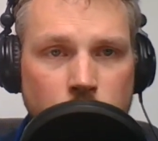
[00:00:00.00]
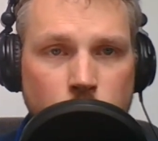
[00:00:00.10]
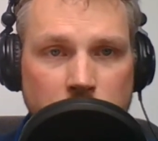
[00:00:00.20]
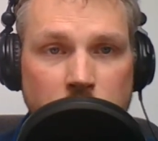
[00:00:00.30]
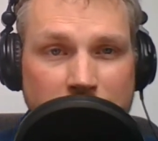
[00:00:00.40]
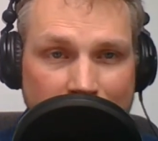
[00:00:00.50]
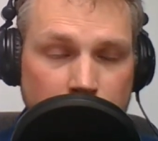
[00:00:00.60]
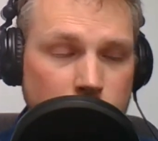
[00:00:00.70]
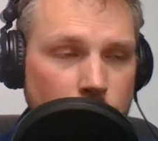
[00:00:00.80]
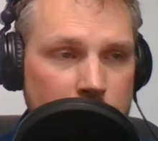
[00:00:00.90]
what they're
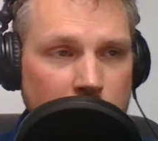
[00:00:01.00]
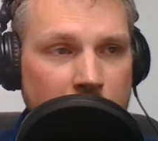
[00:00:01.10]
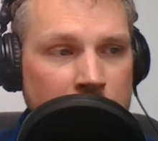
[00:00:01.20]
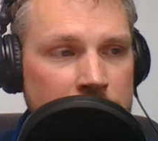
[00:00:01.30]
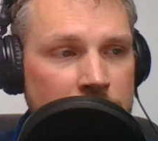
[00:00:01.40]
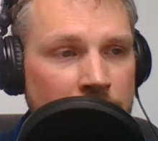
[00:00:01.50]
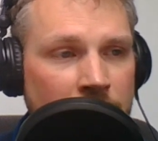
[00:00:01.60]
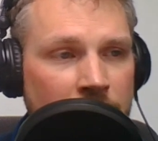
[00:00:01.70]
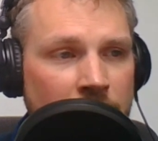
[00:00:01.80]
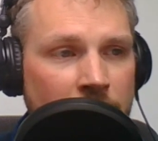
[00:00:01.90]
dealing with. And,
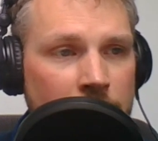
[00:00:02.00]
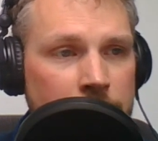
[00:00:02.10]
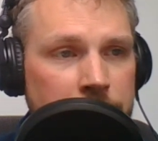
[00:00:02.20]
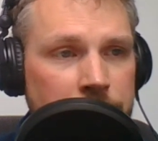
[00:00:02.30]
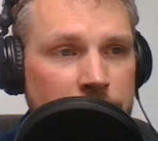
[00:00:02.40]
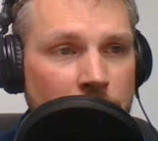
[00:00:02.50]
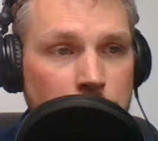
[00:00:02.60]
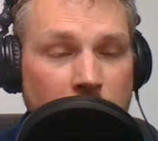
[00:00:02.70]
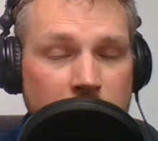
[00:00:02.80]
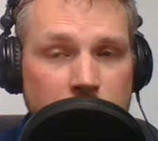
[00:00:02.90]

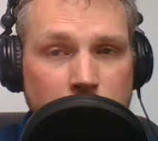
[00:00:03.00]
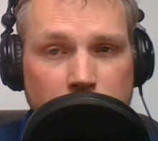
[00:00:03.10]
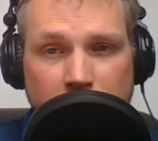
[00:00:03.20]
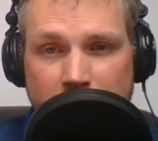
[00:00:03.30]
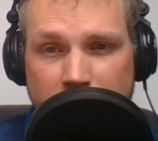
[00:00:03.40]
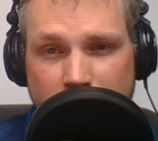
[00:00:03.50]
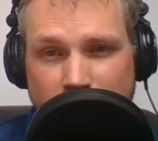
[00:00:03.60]
my